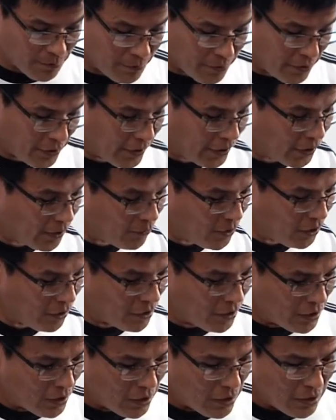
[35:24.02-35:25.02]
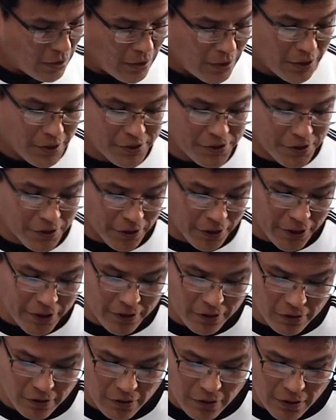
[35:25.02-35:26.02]
a predicament, is your
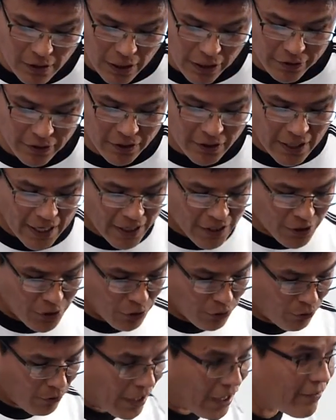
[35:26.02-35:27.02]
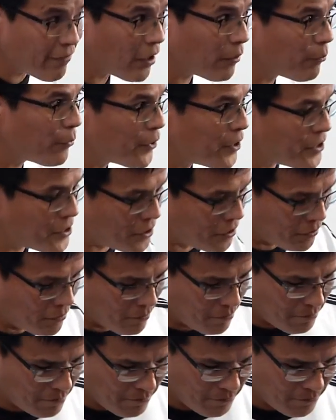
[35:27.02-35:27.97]
guilt and the day you arrive at prison.